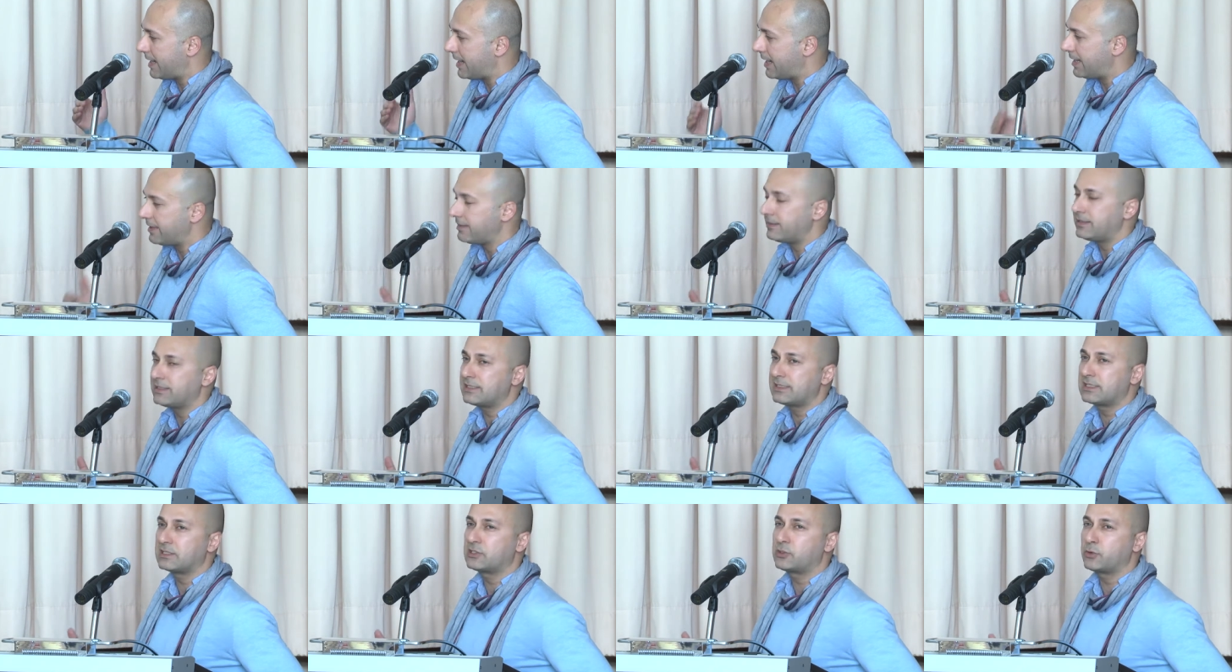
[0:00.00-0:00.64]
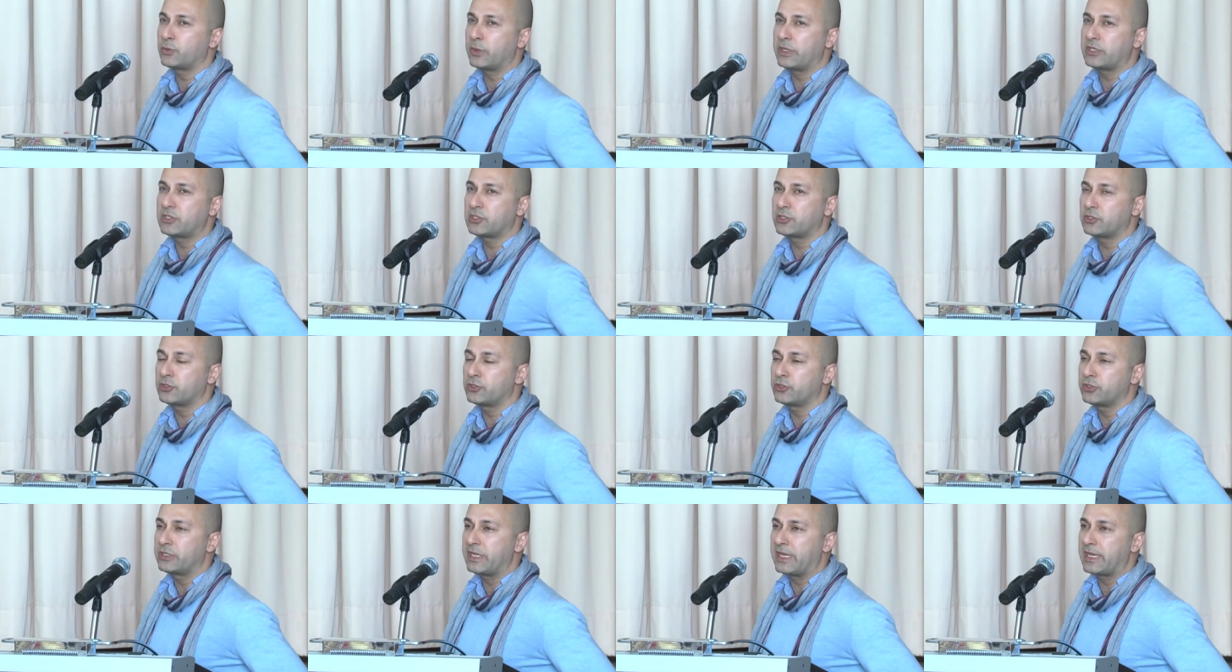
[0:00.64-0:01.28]
and the
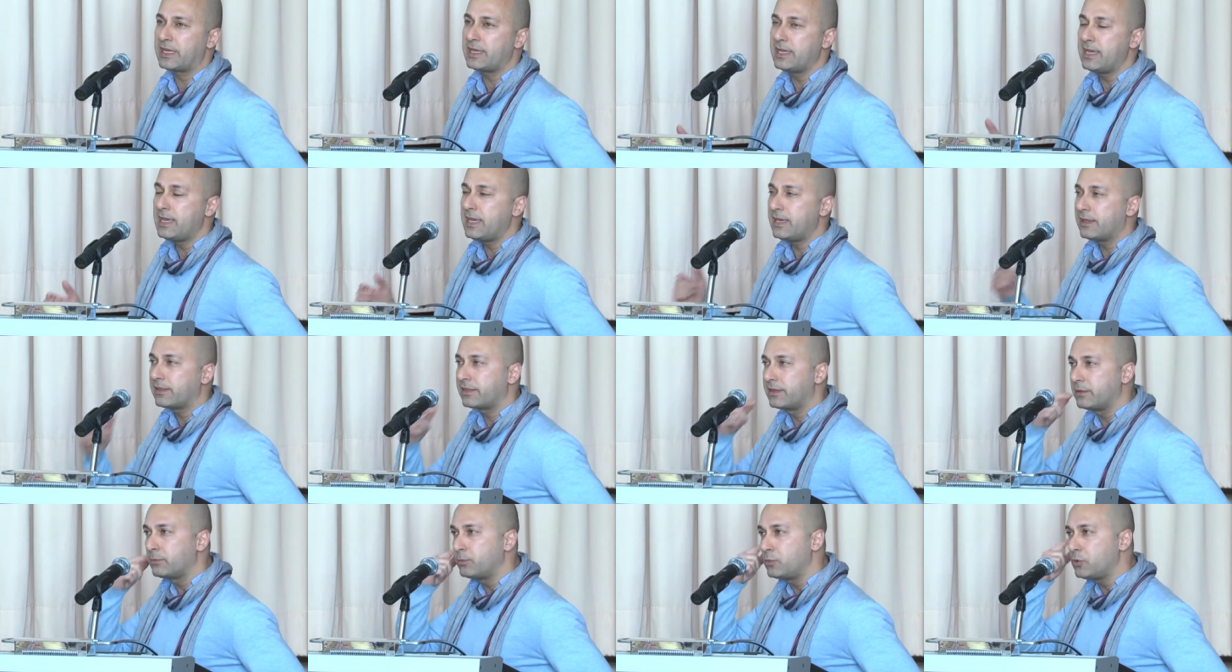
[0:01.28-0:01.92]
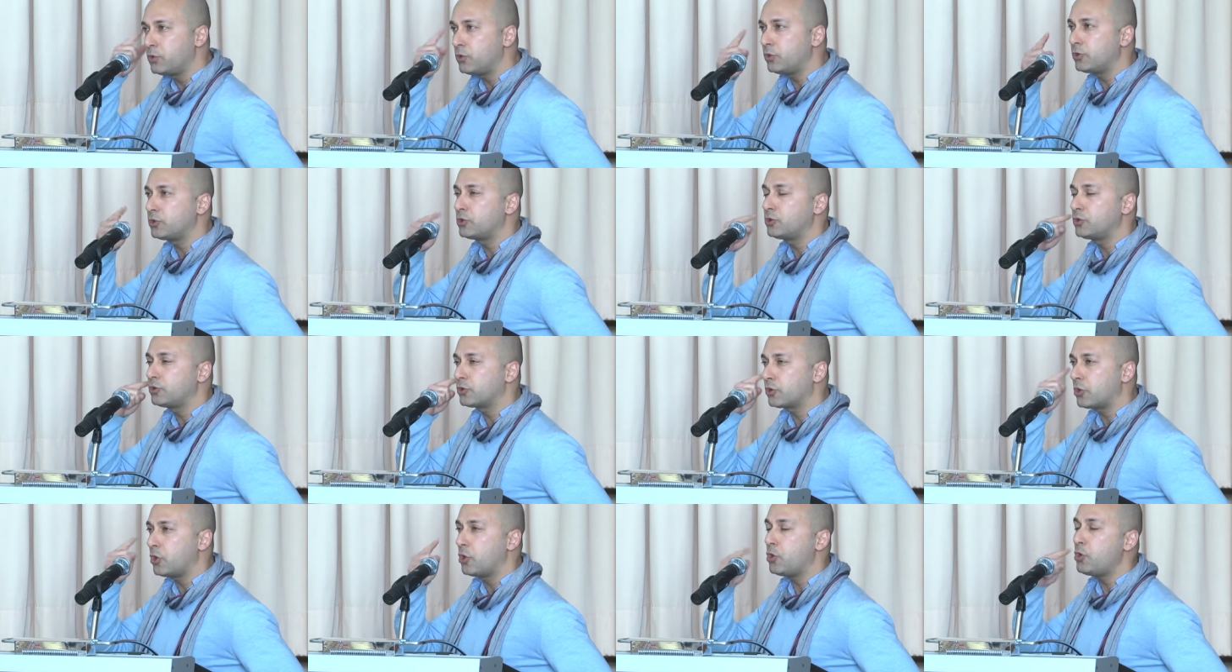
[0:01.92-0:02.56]
situation today, the more
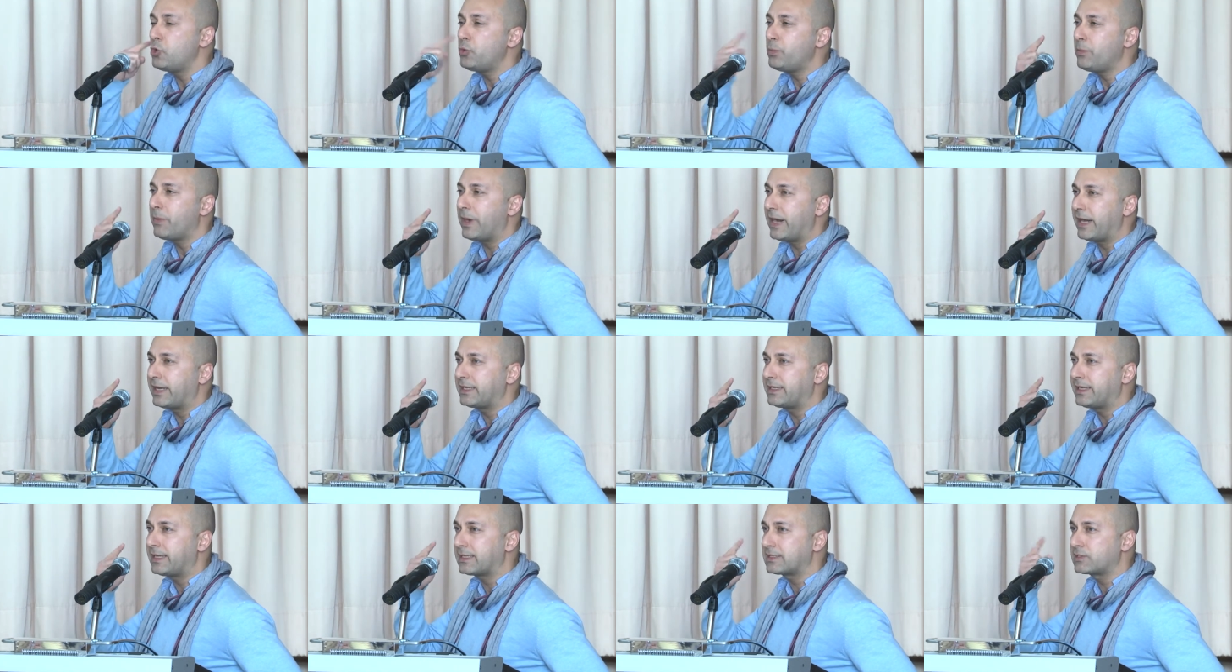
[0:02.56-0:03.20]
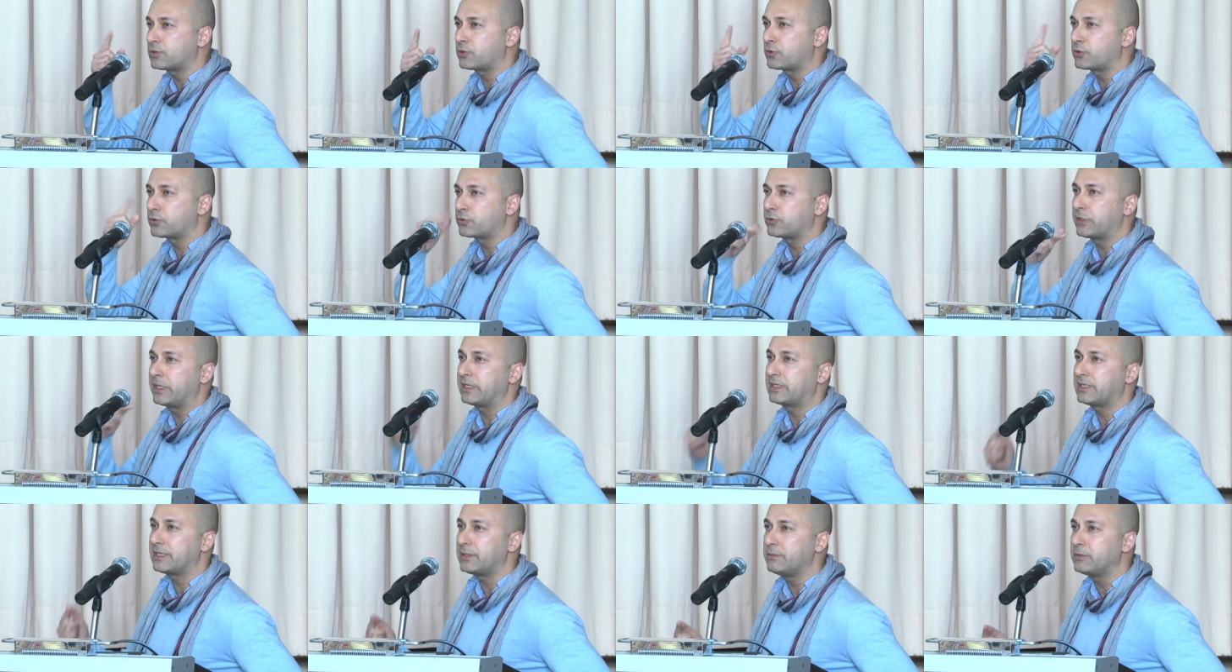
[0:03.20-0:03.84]
your own mind has to
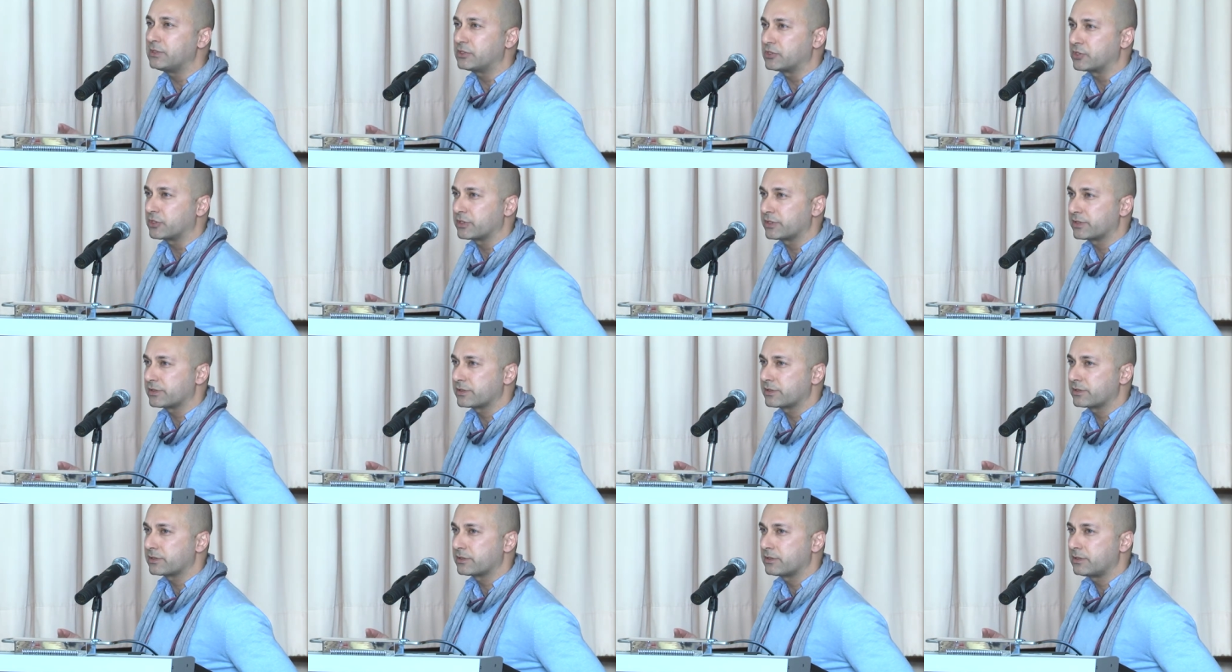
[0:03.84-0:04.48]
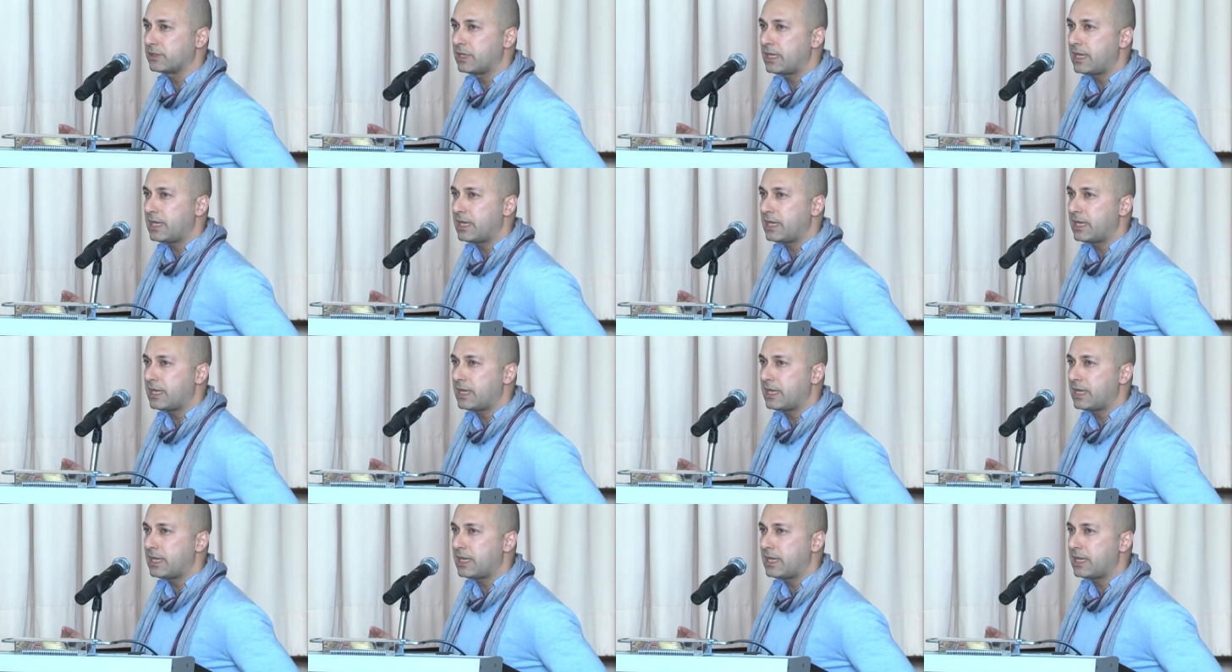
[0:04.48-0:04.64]
create images.